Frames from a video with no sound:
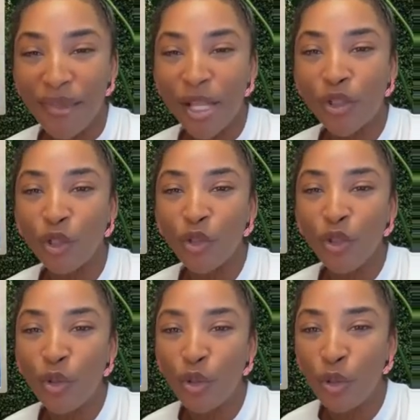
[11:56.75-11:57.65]
So
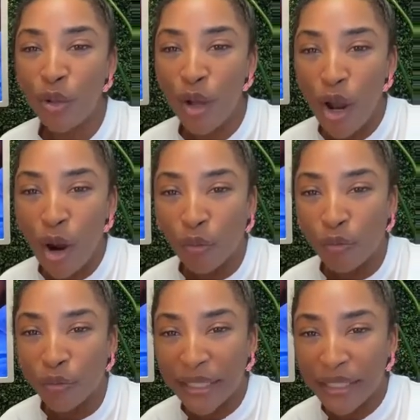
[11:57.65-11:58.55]
Too
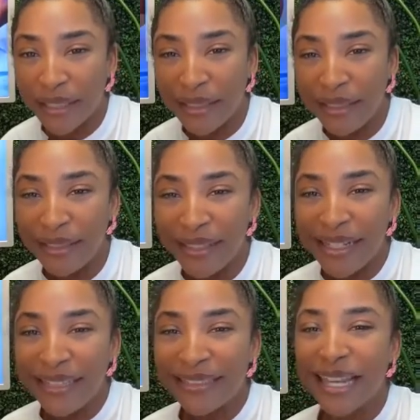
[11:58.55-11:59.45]
Real
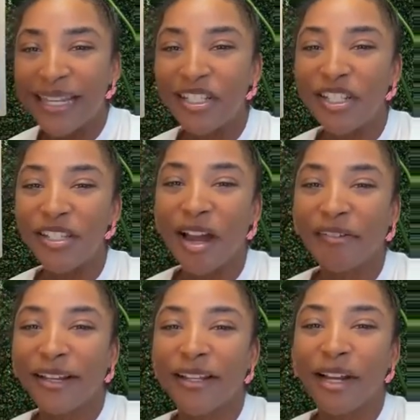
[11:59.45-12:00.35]
says she's
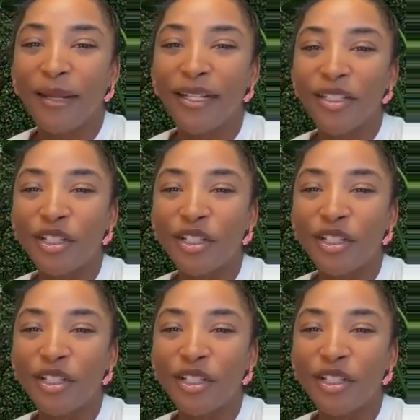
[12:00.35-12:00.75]
already coming in